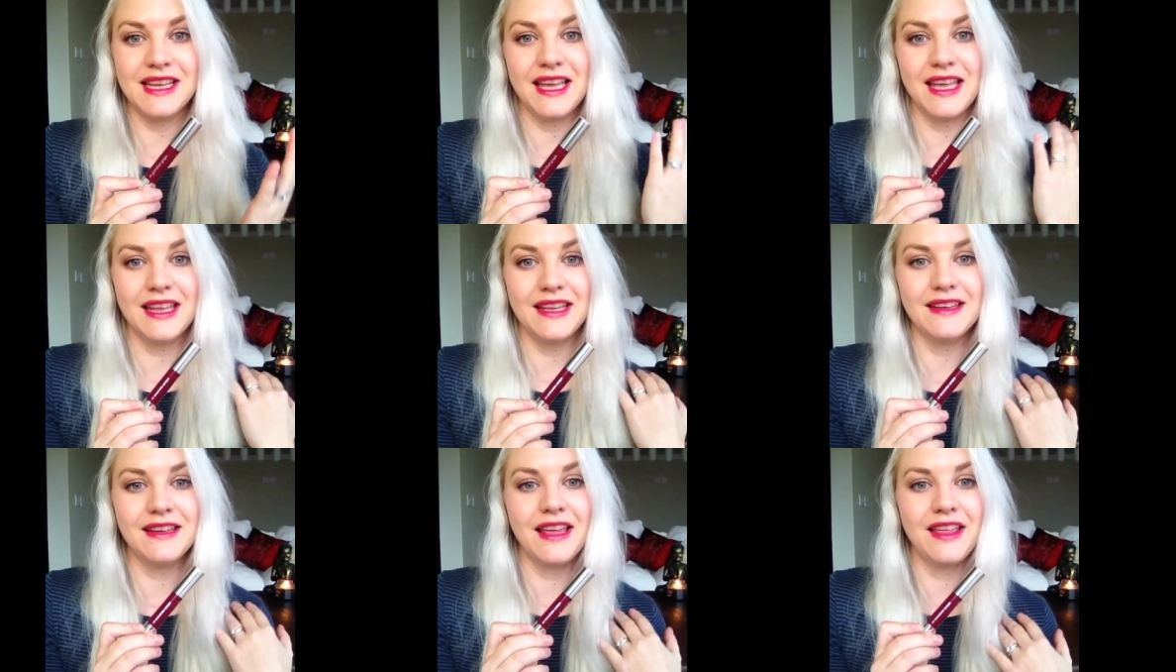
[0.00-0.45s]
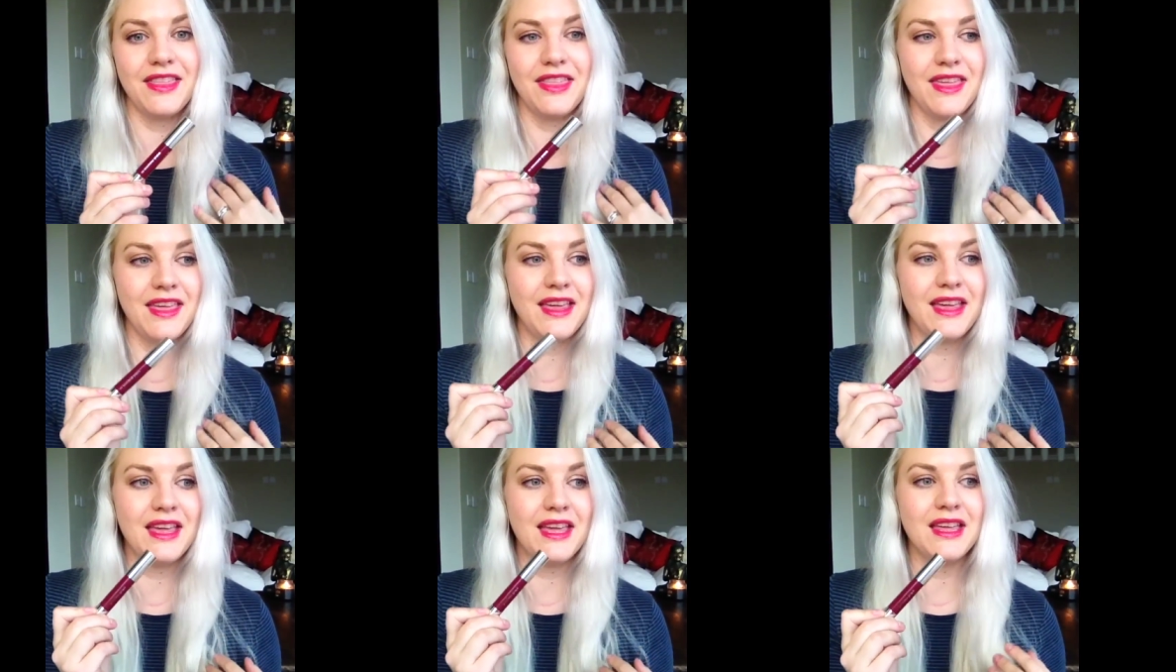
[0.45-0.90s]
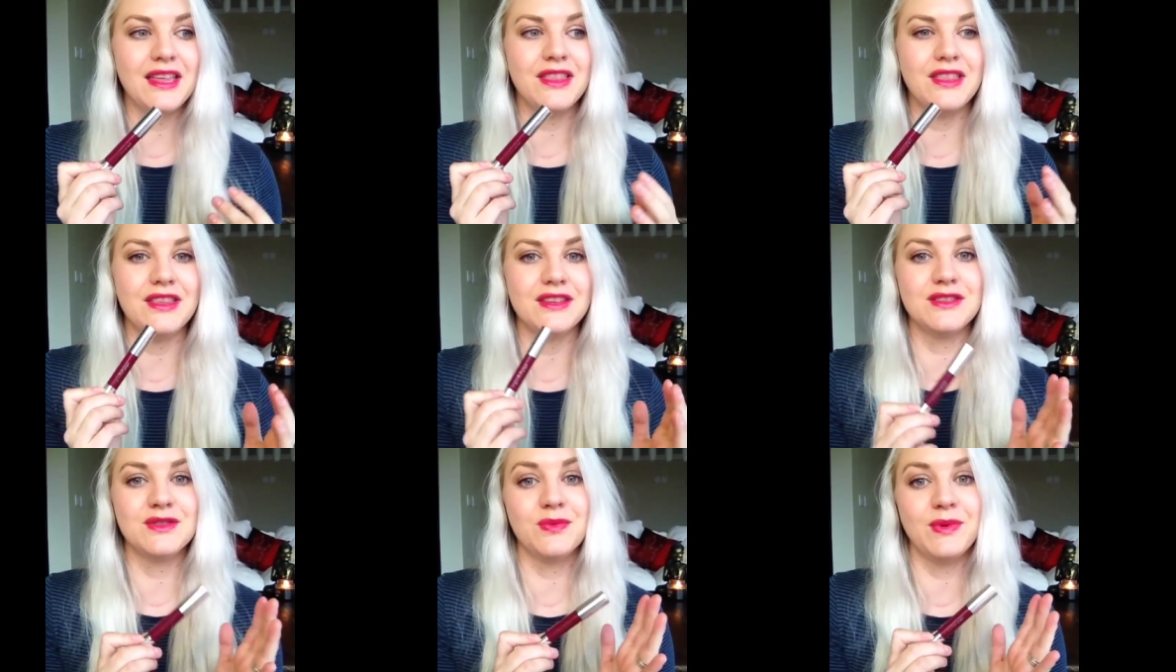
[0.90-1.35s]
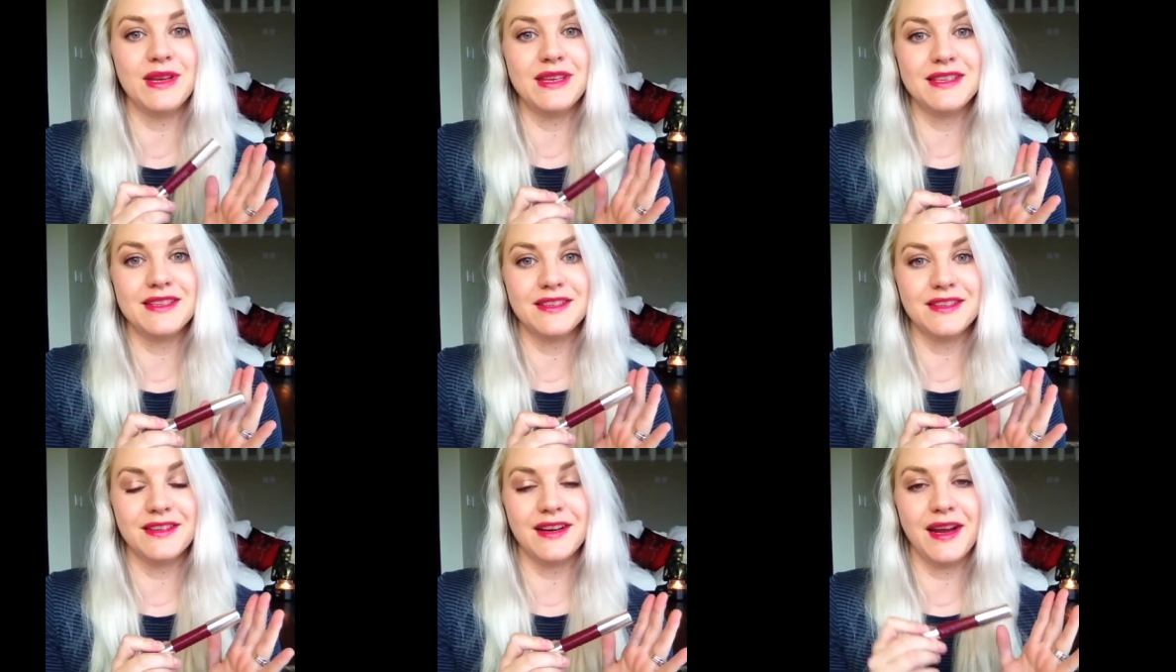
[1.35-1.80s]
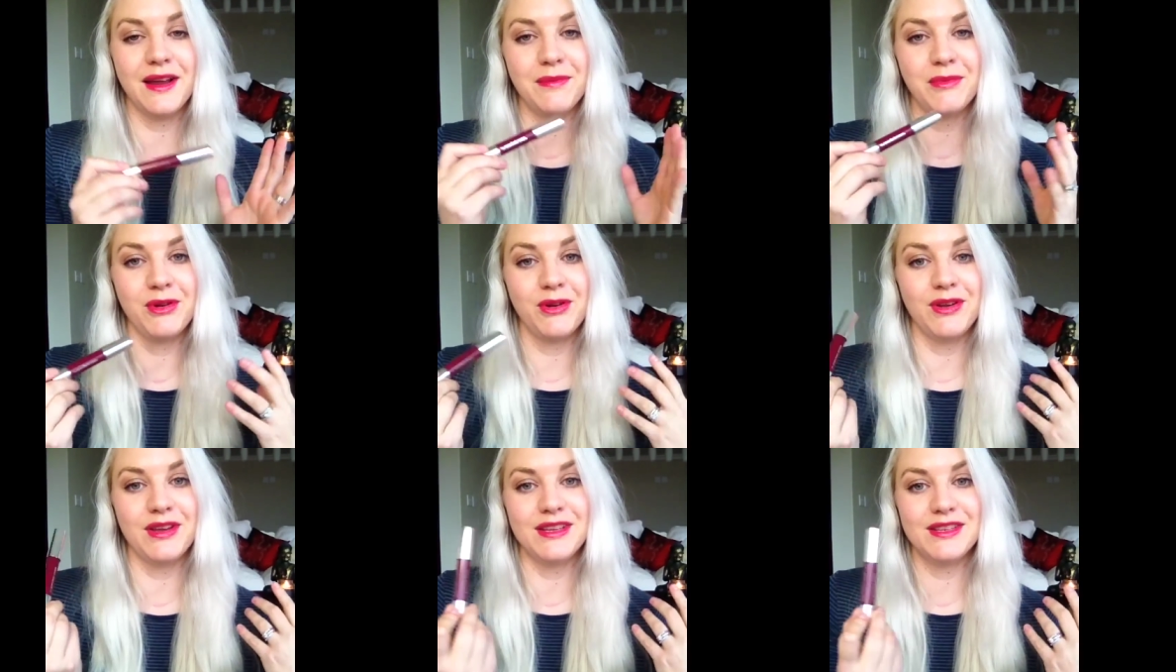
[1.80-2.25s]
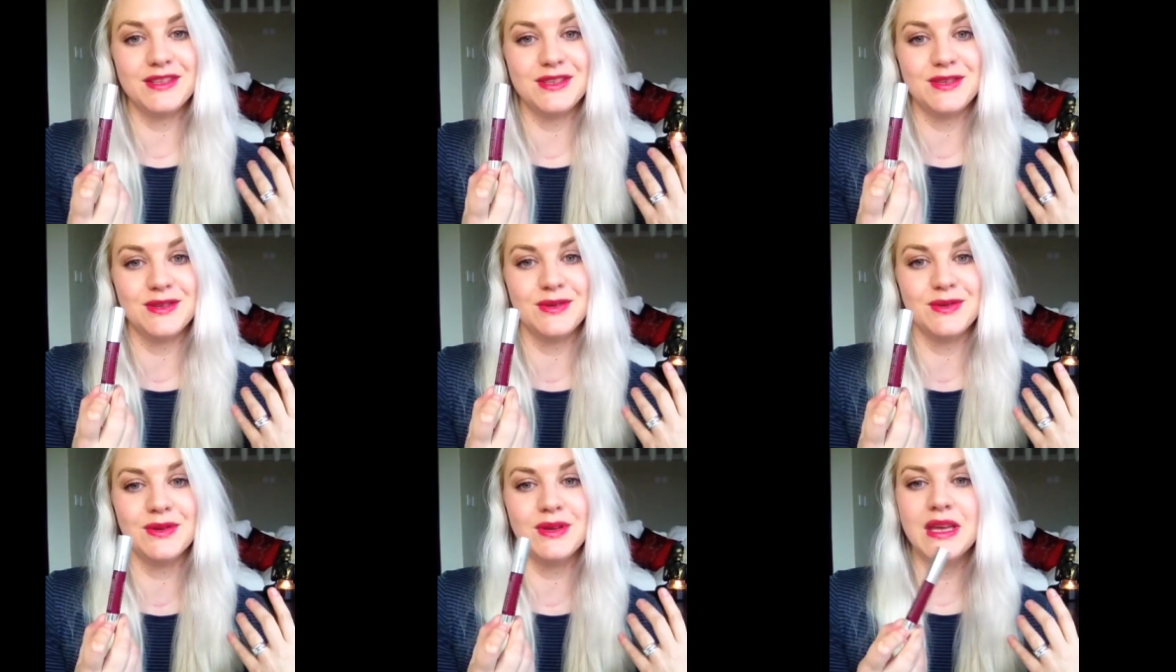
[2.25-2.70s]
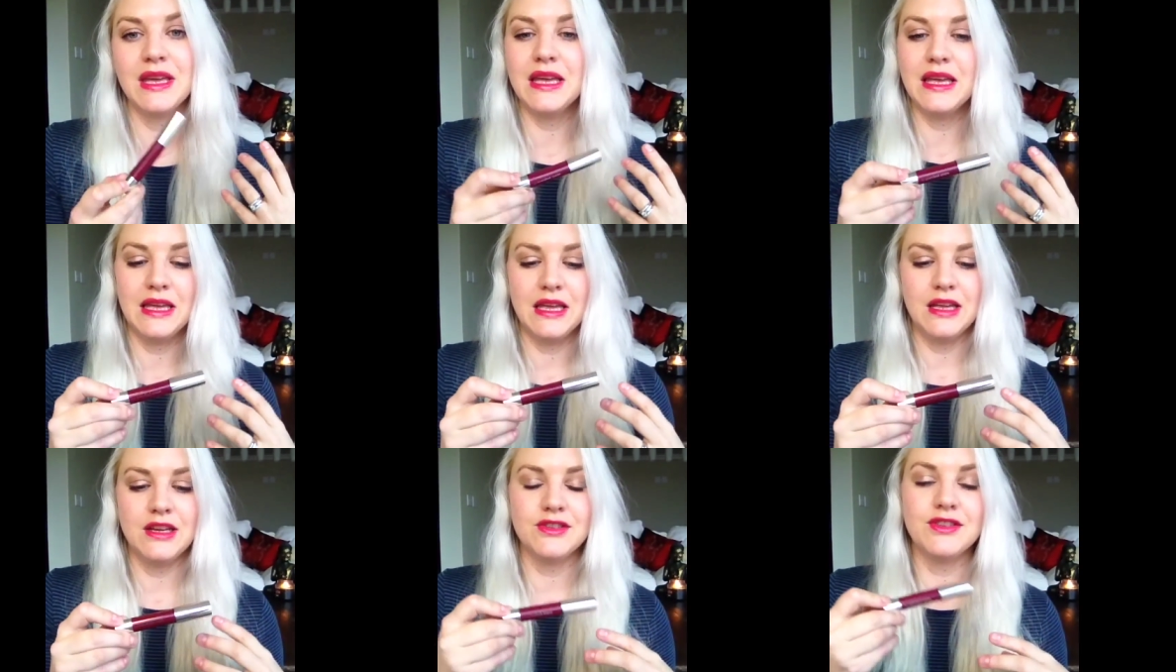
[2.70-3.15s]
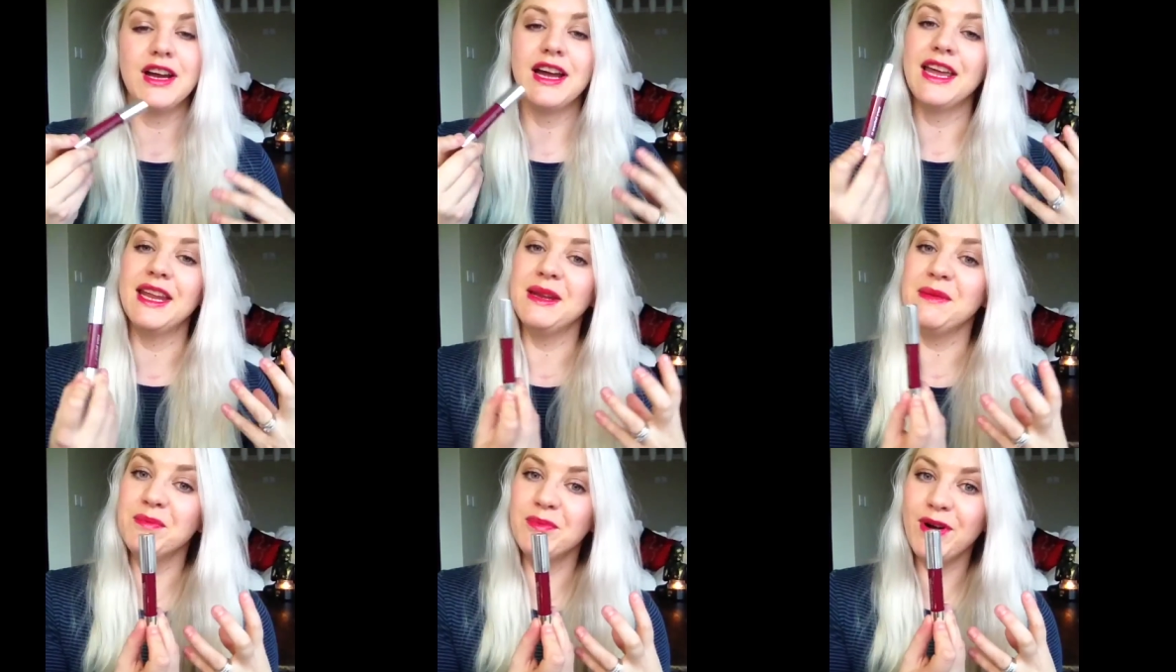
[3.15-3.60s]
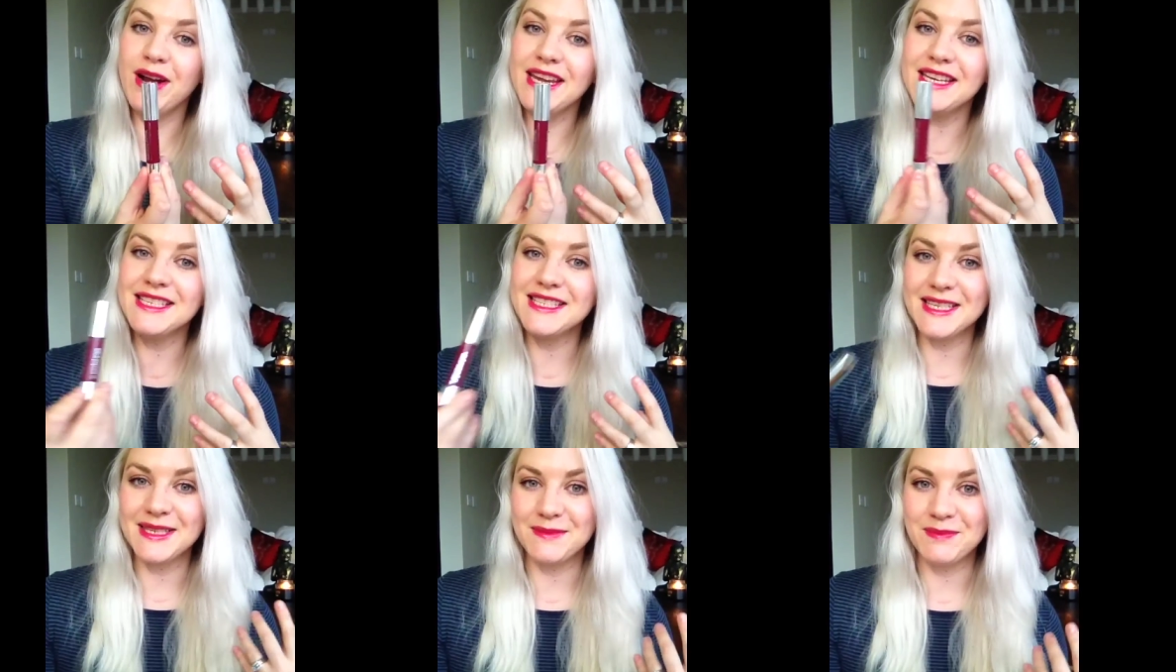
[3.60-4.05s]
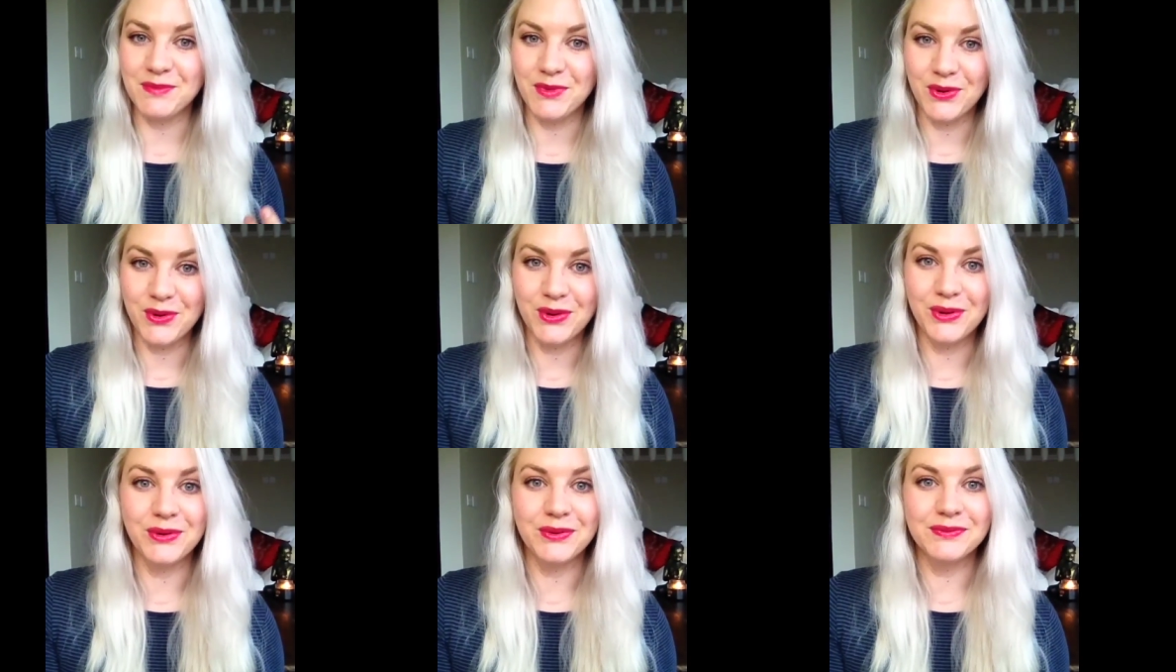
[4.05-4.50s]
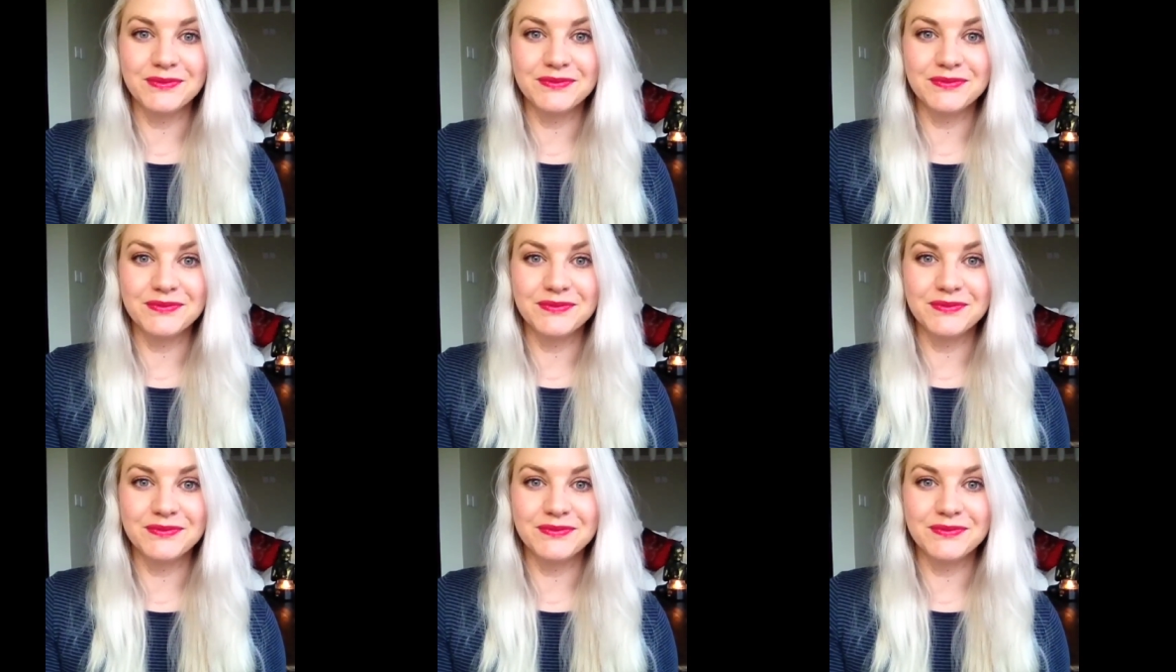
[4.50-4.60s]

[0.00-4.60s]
and I think this winter I'm going to try and embrace it more.